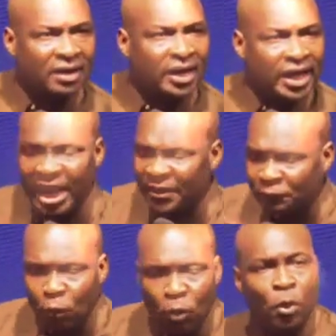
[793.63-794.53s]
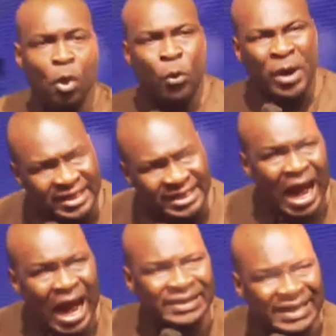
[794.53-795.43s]
if
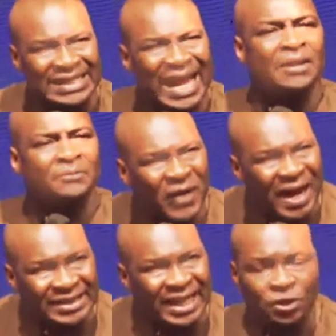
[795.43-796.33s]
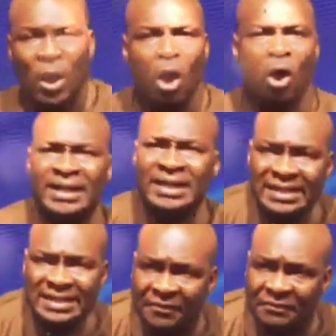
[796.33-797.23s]
without this advantage, you are already
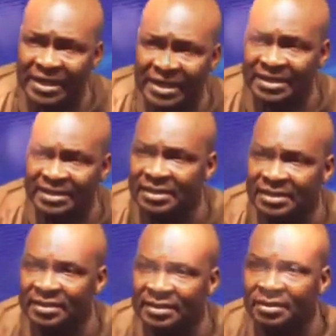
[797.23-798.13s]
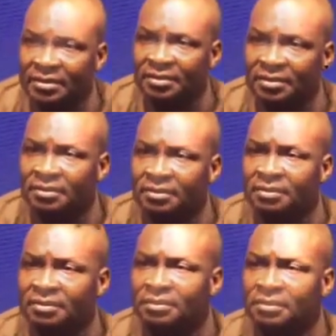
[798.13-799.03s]
disadvantaged.
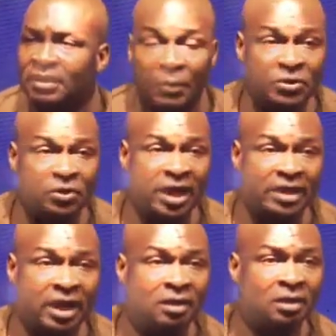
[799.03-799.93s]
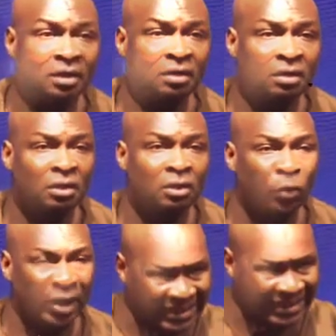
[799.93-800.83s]
Are we together?
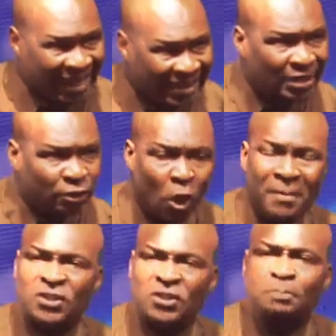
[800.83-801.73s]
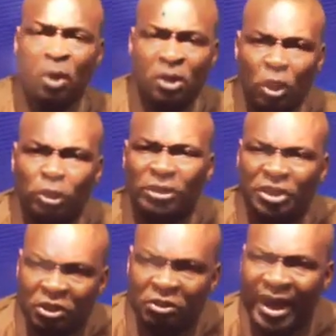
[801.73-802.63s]
Will Satan come and sponsor your
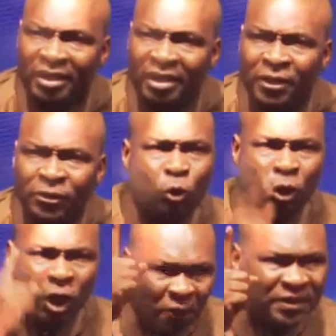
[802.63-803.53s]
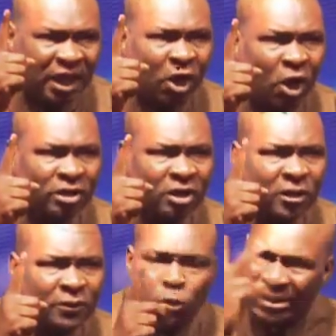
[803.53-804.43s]
children to love the Lord
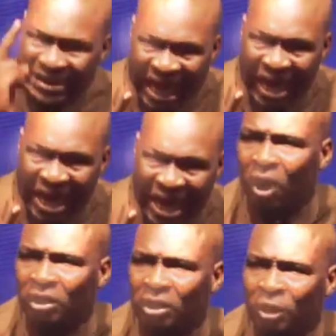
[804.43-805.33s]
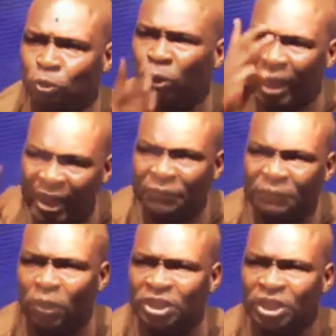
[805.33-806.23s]
to serve the Lord, to live
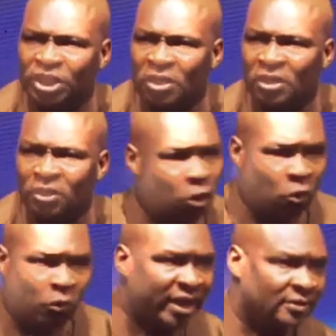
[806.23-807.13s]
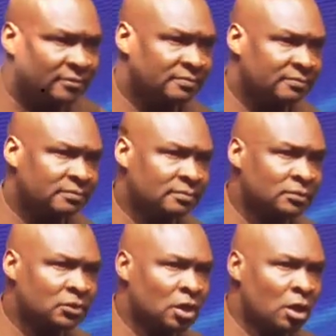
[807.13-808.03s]
for Jesus? No way.
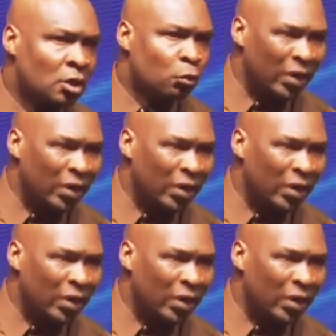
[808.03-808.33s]
Will